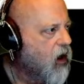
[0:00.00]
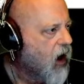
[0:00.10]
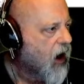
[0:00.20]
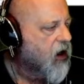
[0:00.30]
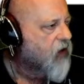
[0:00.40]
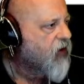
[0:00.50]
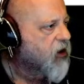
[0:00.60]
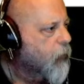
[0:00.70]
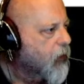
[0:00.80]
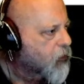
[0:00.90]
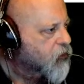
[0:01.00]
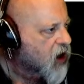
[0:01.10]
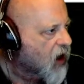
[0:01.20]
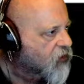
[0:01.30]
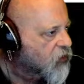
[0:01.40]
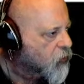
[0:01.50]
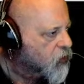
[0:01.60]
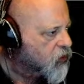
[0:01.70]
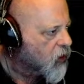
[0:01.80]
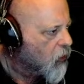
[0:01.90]
I gotta find a better chat
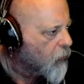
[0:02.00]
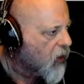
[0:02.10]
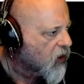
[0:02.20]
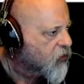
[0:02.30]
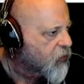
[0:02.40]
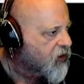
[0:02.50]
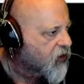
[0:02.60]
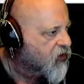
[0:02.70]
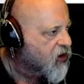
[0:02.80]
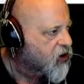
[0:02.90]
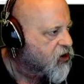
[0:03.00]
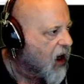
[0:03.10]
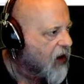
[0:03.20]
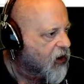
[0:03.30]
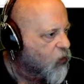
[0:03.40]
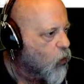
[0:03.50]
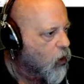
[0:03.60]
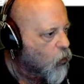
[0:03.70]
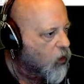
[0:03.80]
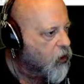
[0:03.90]
solution though. It bugs me to see chat in
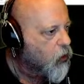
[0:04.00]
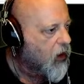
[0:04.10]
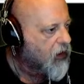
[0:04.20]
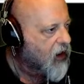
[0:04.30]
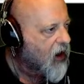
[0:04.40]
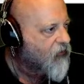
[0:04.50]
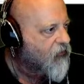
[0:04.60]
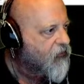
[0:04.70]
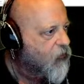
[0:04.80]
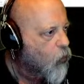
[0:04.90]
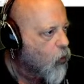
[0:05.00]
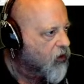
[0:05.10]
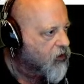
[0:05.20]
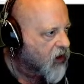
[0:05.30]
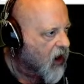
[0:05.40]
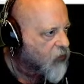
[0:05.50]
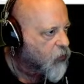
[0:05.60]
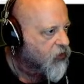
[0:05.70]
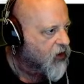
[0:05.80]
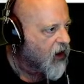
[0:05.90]
one window and have one on the other
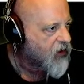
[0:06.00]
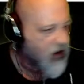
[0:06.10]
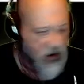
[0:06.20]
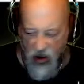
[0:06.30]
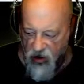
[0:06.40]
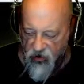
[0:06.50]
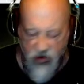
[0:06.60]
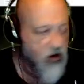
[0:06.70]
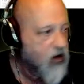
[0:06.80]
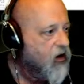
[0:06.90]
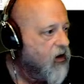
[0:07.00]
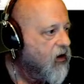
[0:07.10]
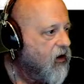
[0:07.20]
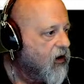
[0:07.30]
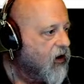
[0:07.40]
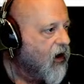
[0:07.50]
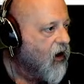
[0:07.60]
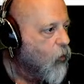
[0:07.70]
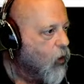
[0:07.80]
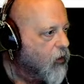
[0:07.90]
side that is
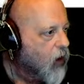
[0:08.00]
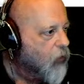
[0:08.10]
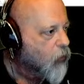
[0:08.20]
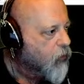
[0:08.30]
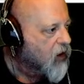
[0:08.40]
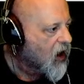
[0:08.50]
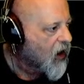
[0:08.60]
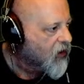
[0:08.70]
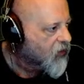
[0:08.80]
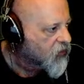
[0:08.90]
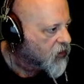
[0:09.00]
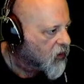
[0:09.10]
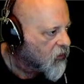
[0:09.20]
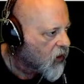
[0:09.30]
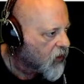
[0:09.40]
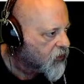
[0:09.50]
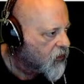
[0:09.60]
where I reply. That's a little odd.